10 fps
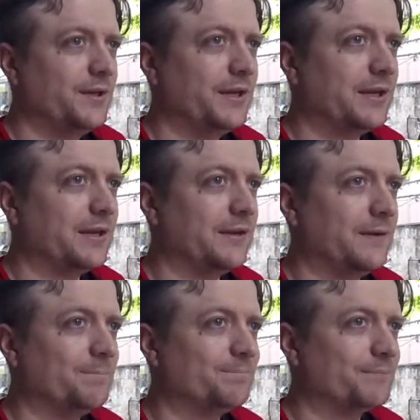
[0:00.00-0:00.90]
And I
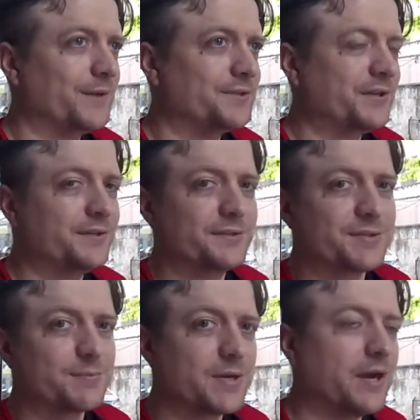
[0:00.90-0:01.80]
try to do
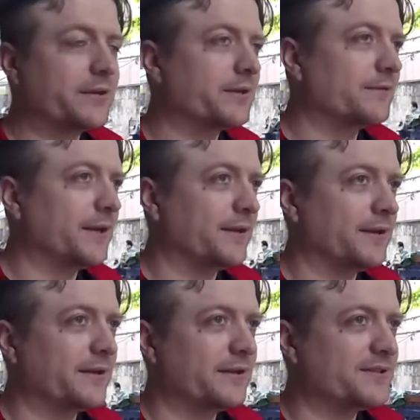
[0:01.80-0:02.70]
some talking about
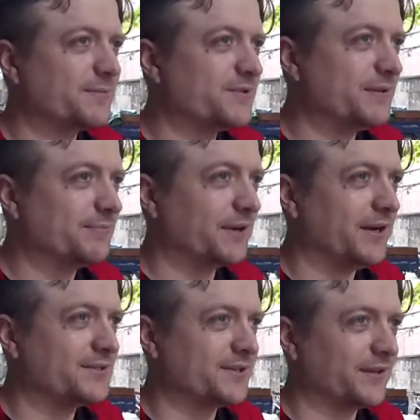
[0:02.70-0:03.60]
it. I get some deep
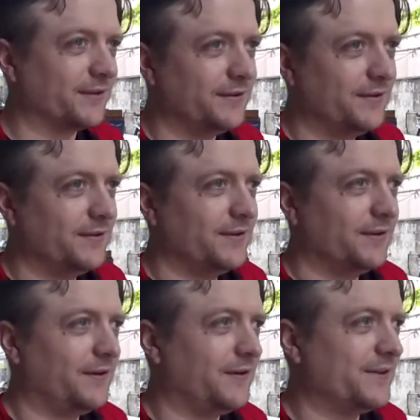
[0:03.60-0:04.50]
thoughts, like
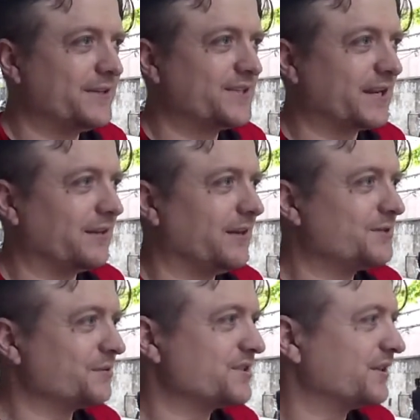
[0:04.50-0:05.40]
all that
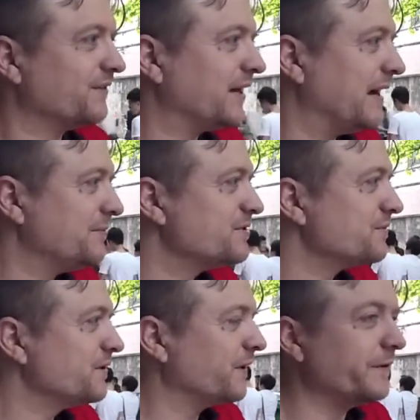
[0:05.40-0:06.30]
psychological stuff that happens
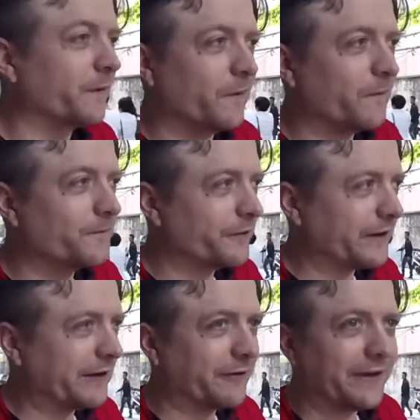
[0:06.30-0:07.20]
when you're on your own for an
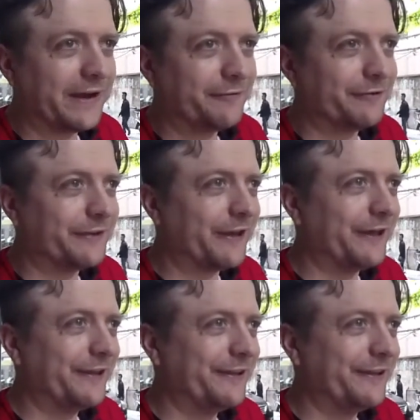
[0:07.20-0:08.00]
hour and a half a day.